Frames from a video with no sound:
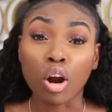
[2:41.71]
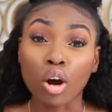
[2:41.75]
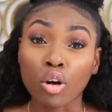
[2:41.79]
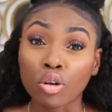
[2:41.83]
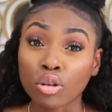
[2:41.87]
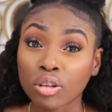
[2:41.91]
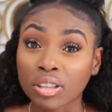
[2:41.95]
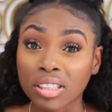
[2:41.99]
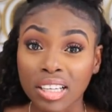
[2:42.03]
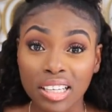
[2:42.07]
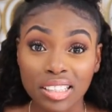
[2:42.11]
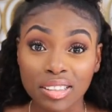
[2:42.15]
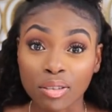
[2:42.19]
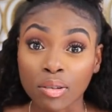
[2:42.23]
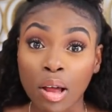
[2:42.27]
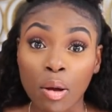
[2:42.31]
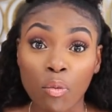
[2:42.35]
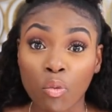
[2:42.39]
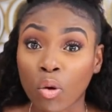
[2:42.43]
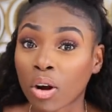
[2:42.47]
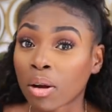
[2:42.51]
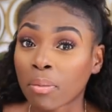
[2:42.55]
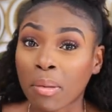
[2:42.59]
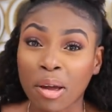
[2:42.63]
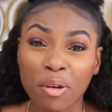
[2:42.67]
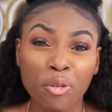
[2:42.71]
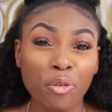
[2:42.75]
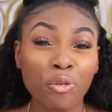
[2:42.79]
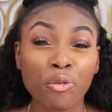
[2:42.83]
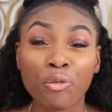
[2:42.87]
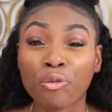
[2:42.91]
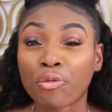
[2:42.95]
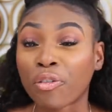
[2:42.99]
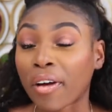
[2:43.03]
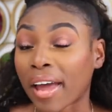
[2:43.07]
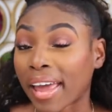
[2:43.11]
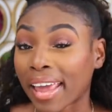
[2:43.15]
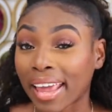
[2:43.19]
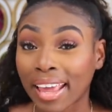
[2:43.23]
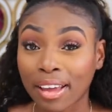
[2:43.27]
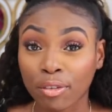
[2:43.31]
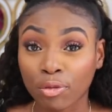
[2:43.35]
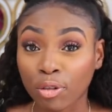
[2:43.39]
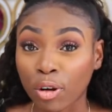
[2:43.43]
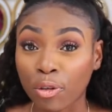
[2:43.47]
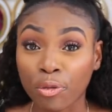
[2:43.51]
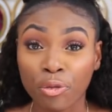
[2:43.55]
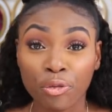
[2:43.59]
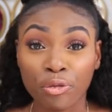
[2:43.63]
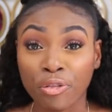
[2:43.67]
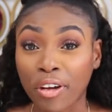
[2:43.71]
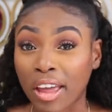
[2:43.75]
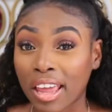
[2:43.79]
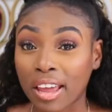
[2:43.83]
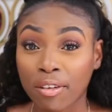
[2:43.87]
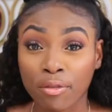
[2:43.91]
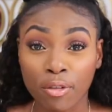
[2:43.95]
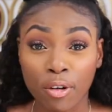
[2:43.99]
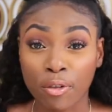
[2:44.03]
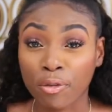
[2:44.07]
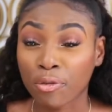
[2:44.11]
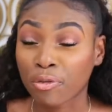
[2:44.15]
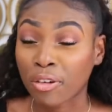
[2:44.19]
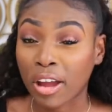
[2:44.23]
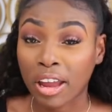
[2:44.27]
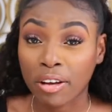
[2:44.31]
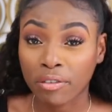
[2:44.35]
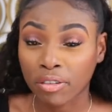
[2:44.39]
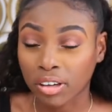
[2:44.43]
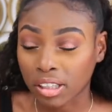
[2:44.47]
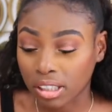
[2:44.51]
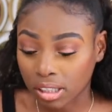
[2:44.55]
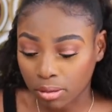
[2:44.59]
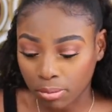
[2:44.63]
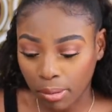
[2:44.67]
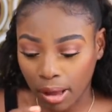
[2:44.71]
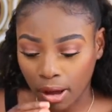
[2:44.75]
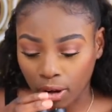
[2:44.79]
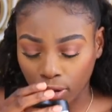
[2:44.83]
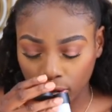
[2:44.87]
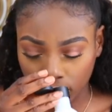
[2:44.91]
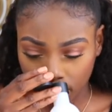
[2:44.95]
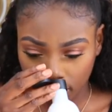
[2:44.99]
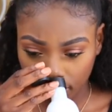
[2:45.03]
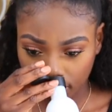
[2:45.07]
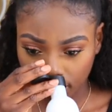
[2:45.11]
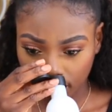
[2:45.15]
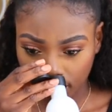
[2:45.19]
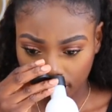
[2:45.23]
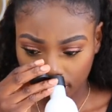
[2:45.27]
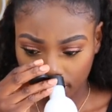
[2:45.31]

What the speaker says: Rose is like one of my favorite smells.